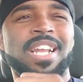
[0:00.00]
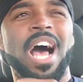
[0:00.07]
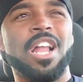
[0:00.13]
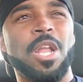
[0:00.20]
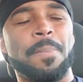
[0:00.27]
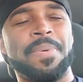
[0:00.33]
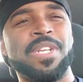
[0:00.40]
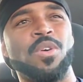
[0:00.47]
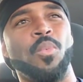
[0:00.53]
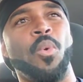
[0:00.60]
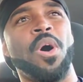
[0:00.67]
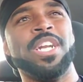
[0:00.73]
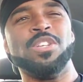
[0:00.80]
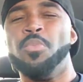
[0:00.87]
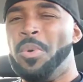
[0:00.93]
that all up into
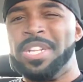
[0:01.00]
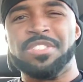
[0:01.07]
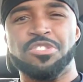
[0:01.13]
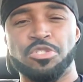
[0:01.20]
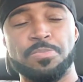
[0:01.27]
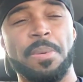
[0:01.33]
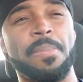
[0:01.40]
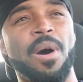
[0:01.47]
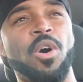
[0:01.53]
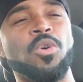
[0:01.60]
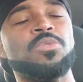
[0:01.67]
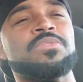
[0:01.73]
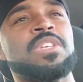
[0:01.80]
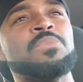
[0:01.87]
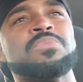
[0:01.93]
one and win Super Bowls.
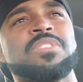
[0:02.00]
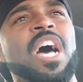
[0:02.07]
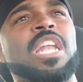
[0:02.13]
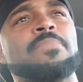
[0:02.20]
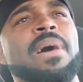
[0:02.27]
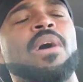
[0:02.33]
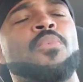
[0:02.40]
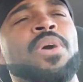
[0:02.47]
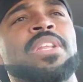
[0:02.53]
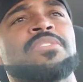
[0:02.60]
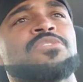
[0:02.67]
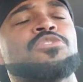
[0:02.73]
He was all about winning